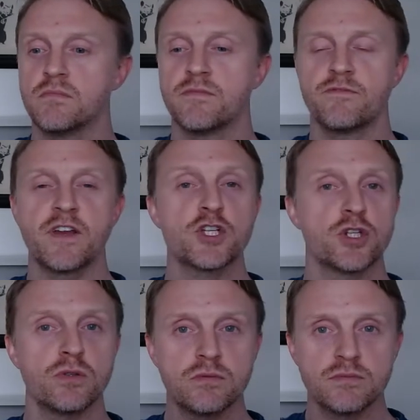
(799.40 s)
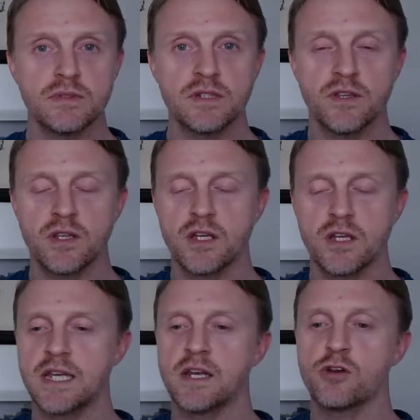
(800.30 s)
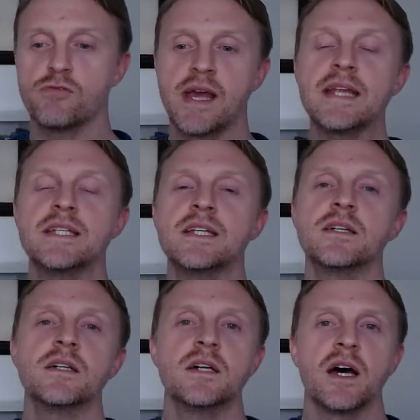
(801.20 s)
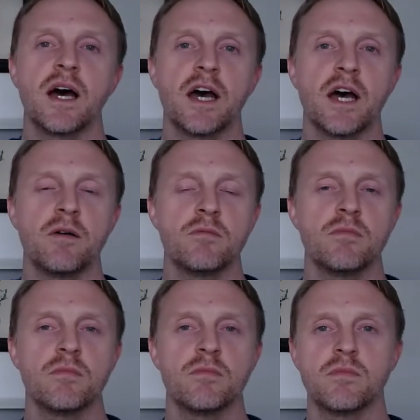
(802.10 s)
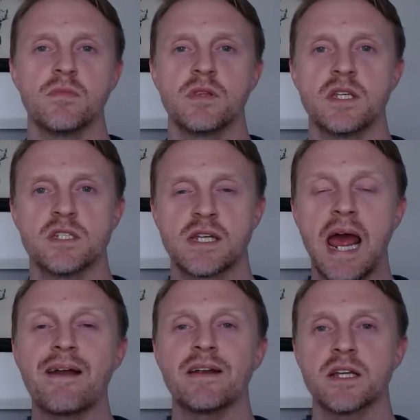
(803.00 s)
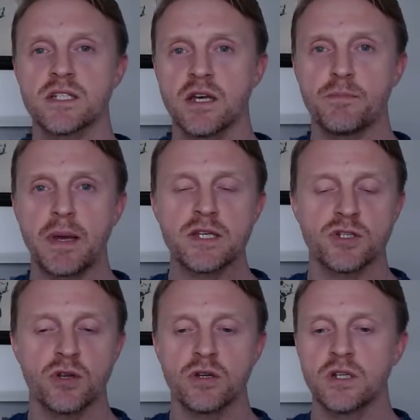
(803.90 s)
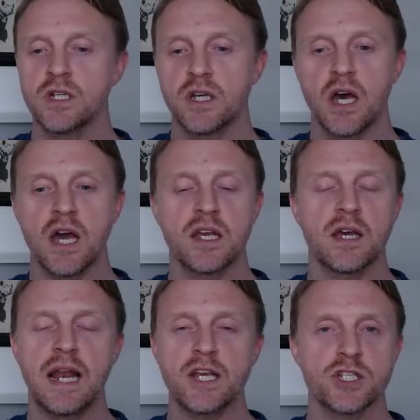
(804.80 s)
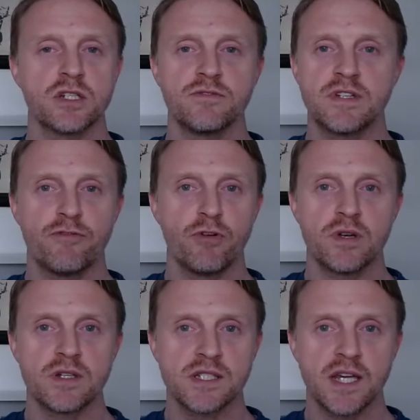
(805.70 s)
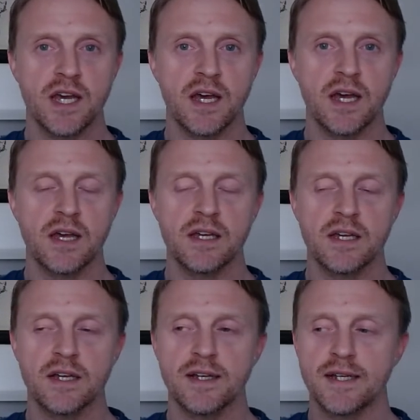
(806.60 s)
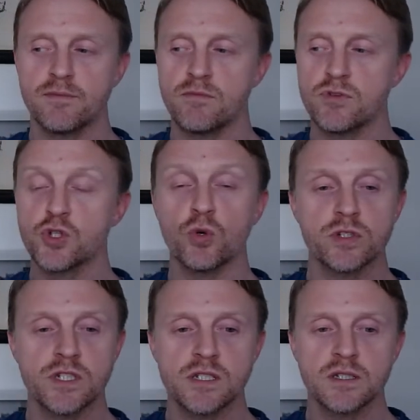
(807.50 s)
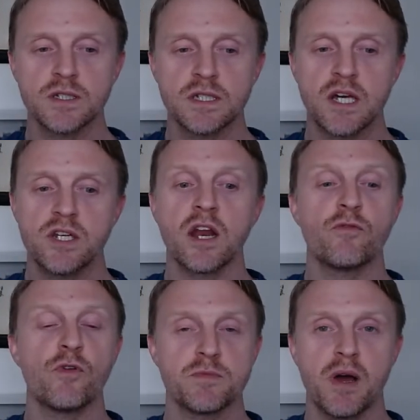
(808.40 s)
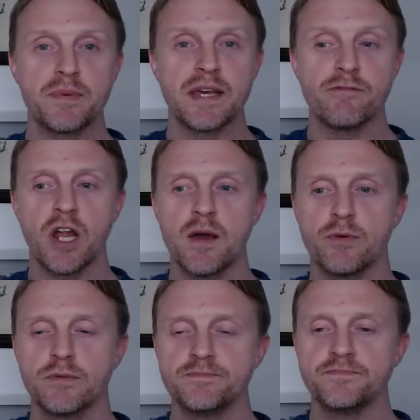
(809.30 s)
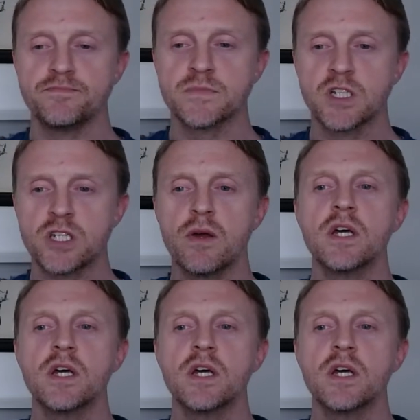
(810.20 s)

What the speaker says: fictional, that he had created this character based on a collection of different sources, none of which might have been that reliable. So